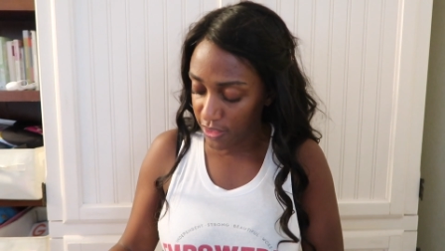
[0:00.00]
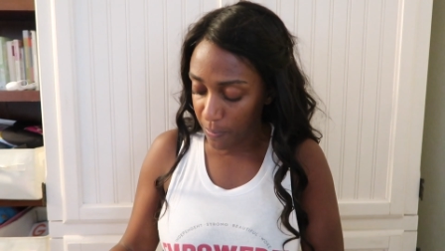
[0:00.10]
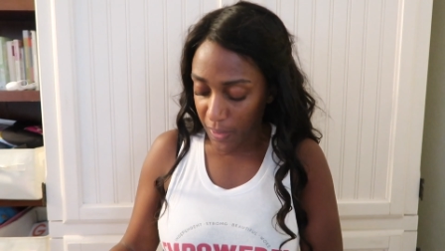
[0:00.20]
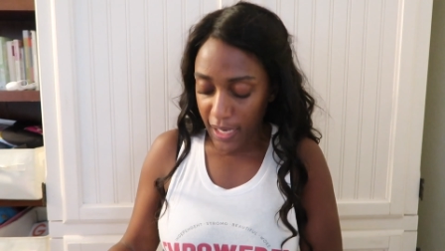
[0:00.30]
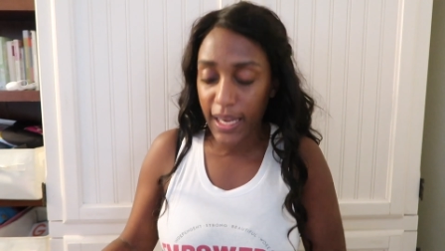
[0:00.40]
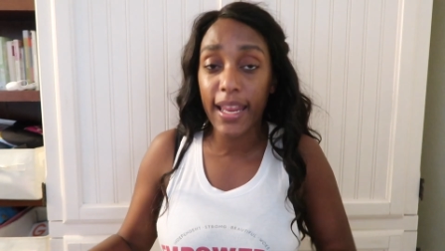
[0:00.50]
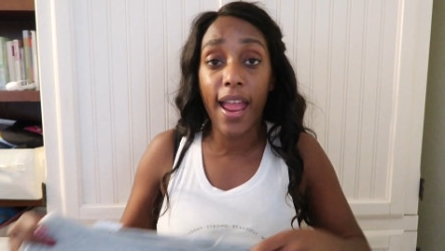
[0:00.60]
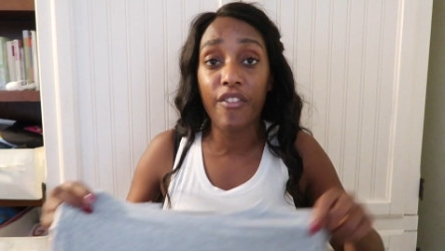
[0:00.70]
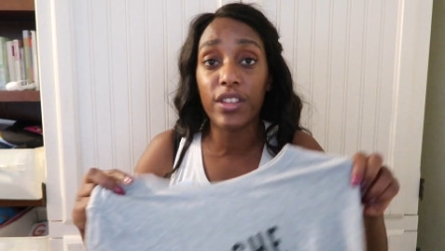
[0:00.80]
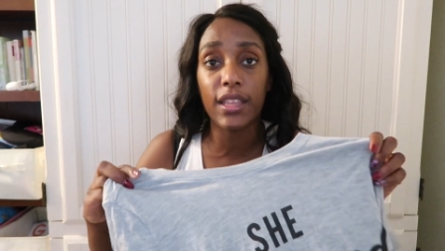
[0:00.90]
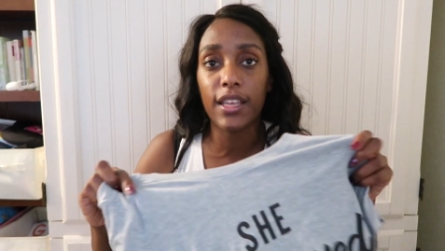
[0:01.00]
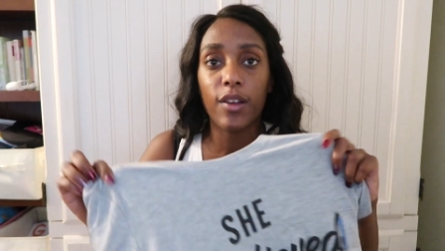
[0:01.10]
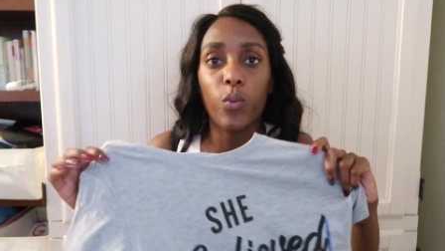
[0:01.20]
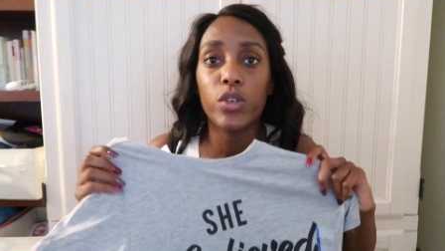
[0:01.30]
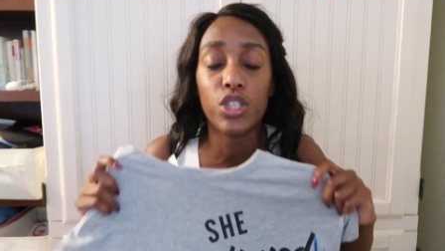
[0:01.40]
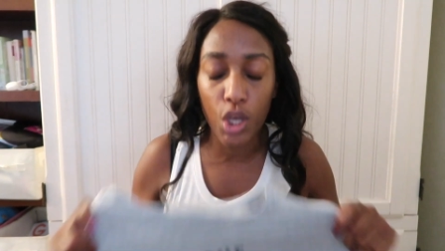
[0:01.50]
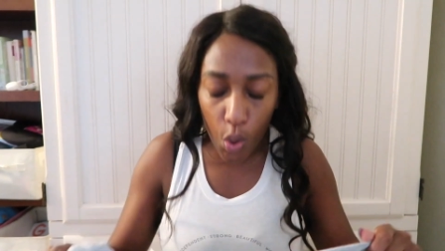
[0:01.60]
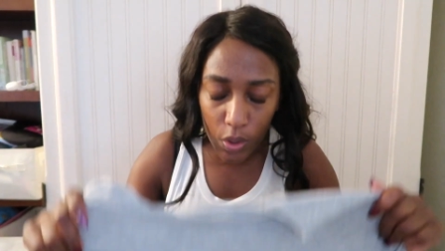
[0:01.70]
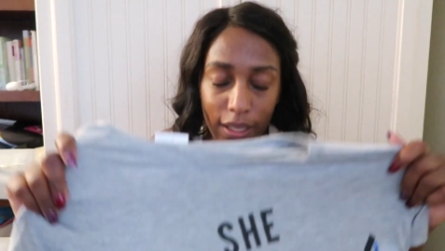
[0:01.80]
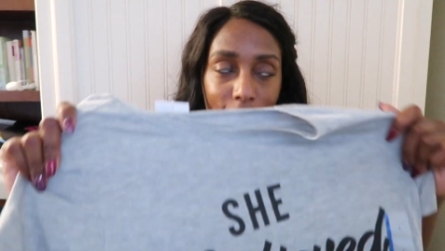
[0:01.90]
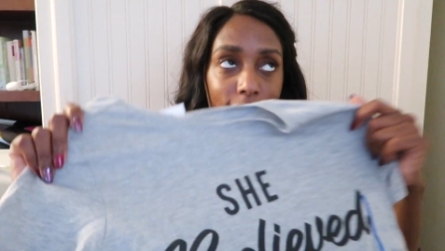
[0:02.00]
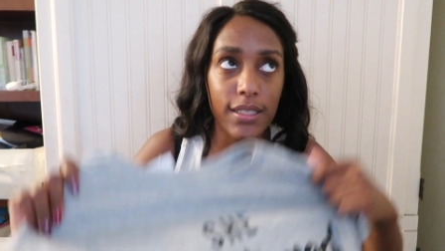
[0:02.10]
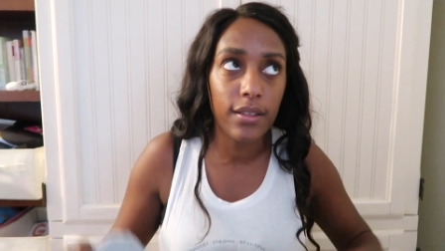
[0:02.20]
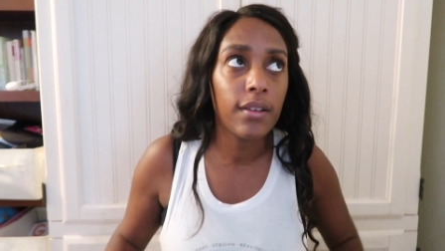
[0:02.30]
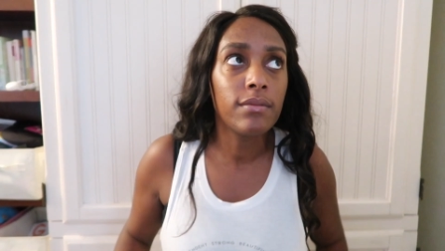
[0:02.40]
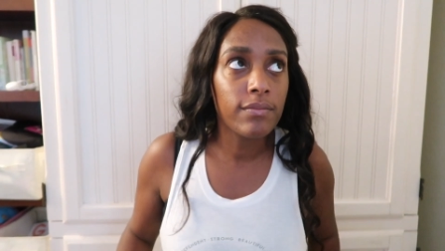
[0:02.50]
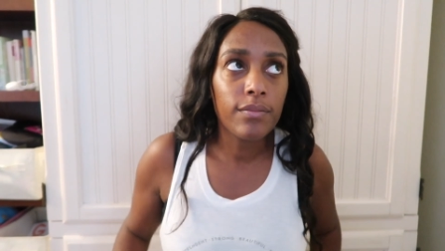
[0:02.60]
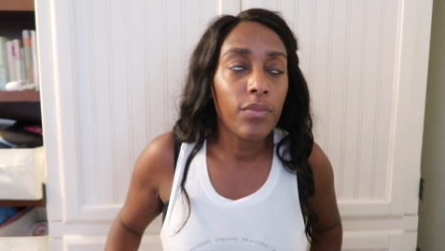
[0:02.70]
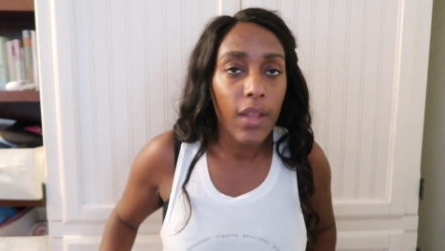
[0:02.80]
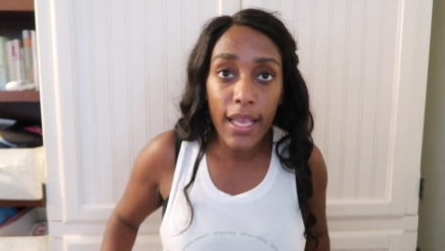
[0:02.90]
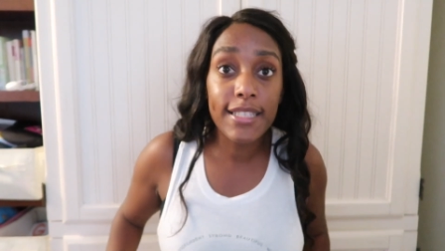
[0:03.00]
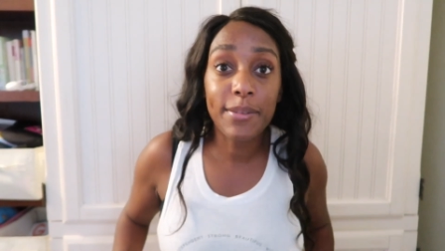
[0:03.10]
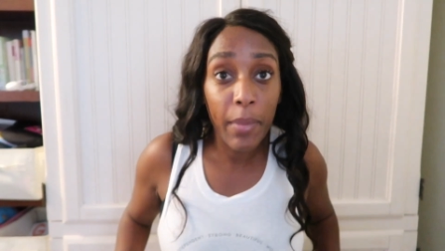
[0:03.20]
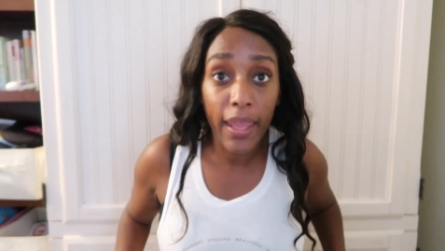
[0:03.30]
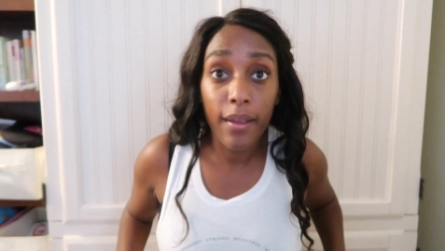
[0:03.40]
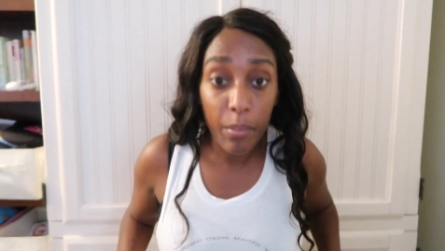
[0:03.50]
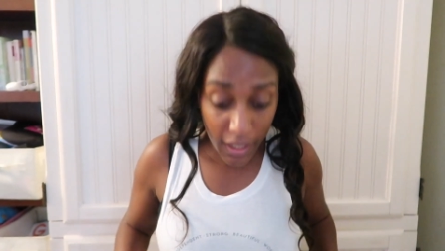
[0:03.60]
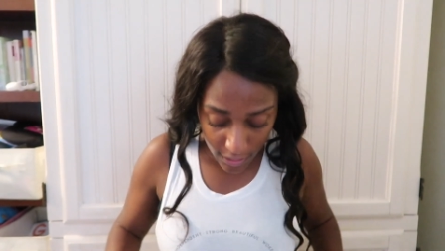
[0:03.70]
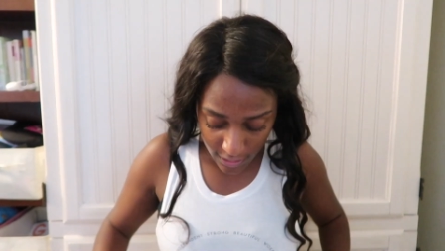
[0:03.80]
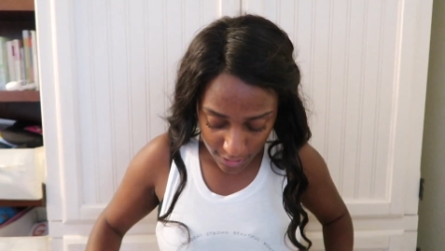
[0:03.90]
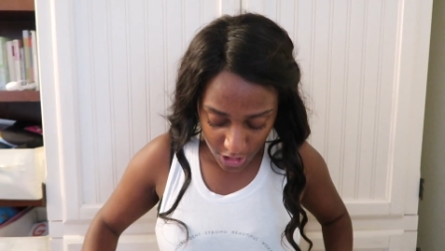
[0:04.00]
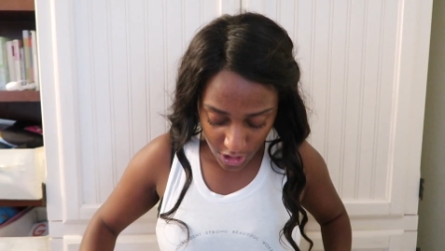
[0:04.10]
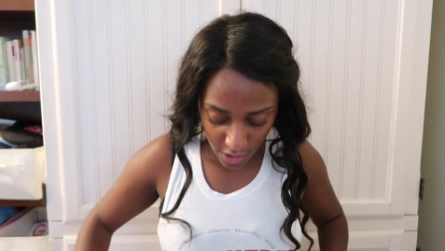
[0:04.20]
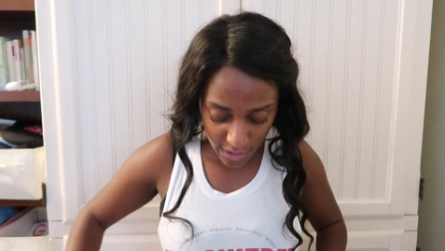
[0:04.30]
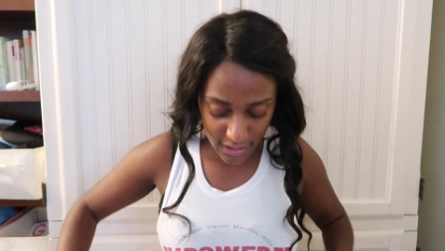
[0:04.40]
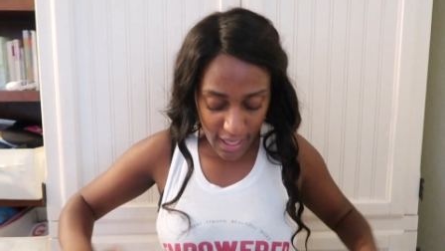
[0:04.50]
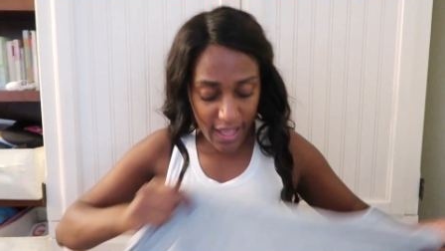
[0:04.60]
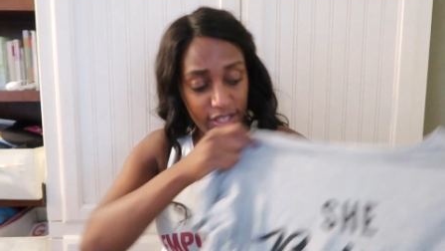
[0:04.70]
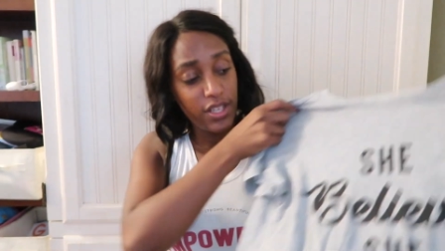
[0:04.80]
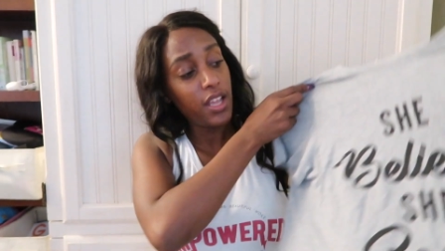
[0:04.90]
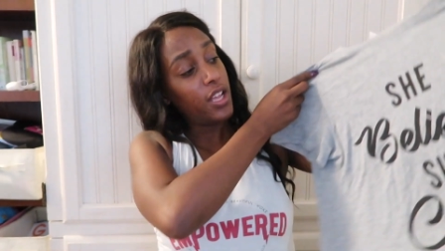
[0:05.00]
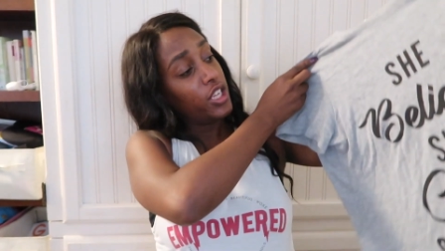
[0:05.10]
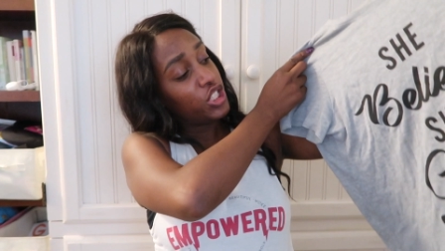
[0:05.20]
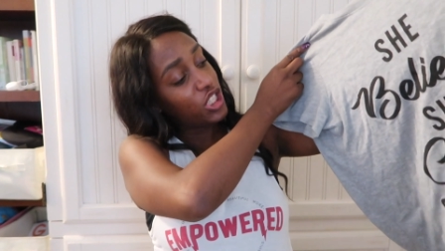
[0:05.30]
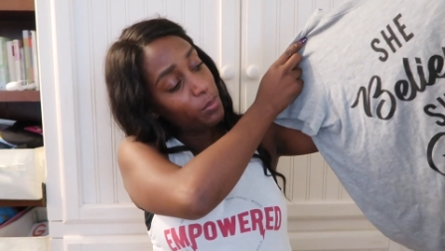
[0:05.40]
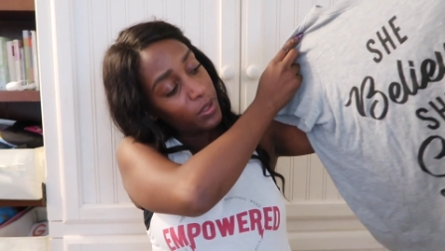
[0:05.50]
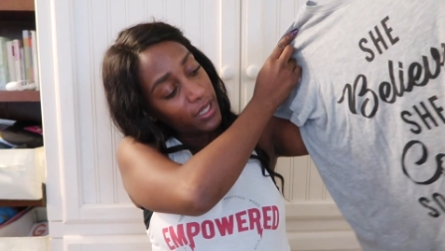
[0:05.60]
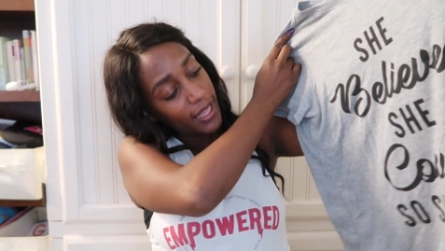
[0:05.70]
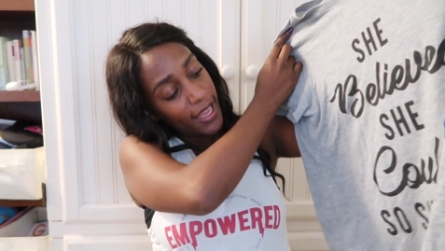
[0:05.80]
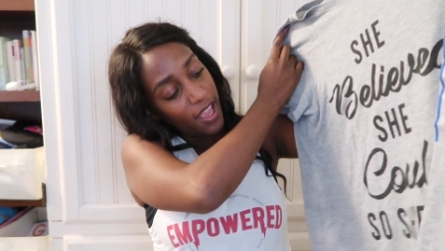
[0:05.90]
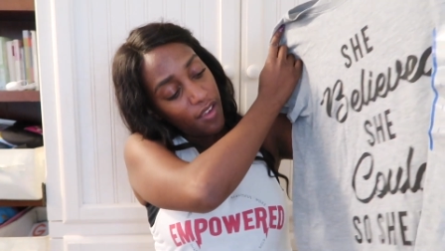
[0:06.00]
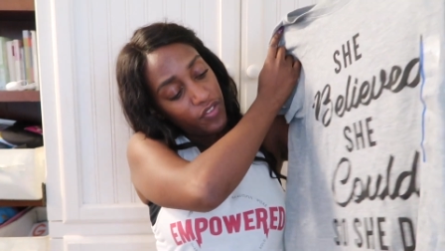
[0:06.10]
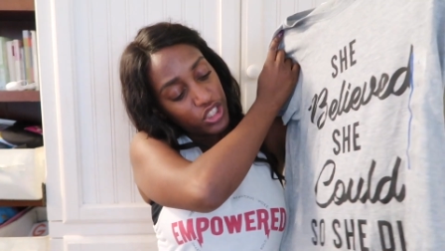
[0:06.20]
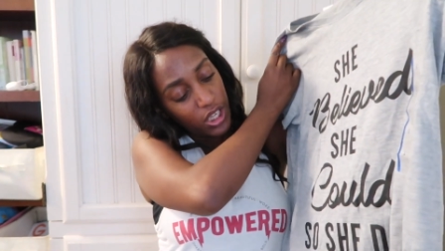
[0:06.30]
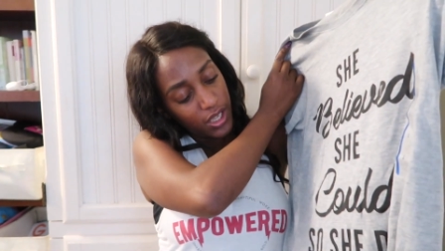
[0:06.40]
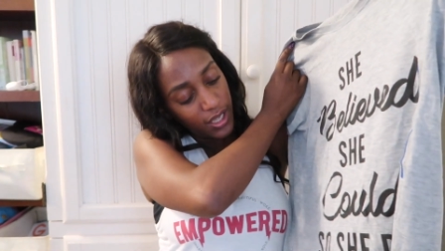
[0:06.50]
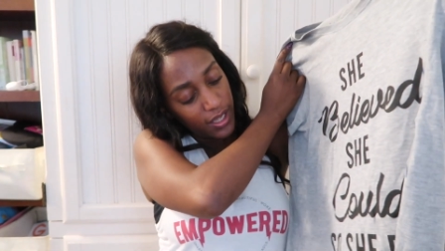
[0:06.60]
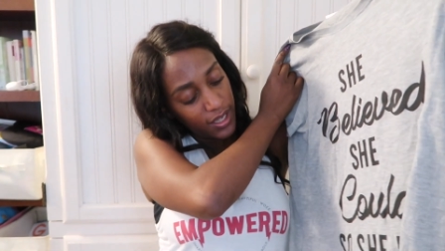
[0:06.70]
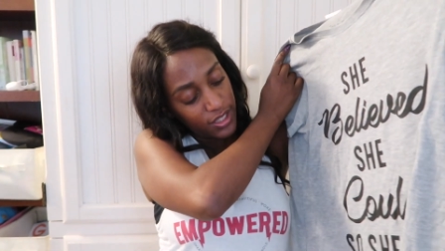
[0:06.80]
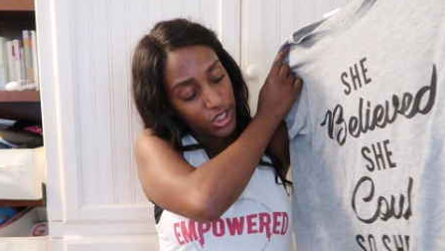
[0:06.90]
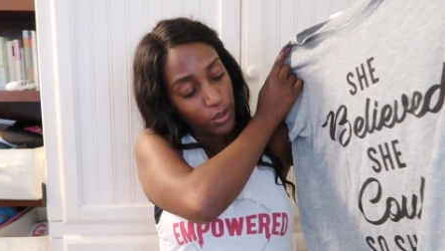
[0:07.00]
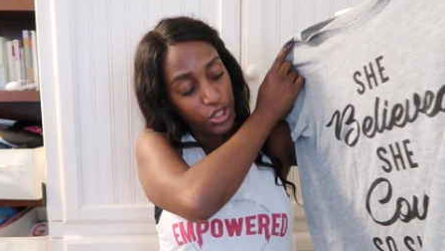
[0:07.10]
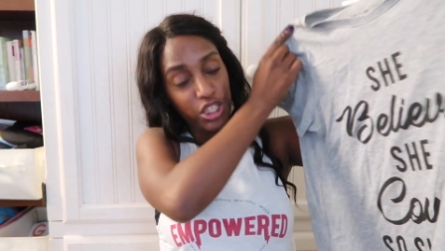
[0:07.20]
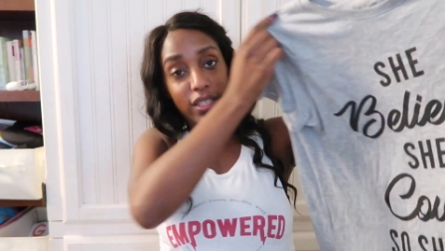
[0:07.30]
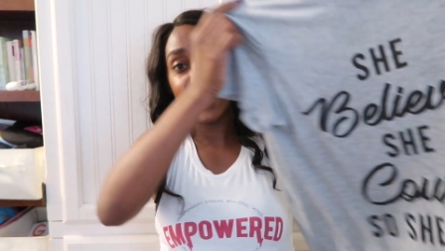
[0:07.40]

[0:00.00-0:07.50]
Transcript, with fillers: the meaning and everything was totally is it's me. Me in a nutshell. It says, she believed she could, so she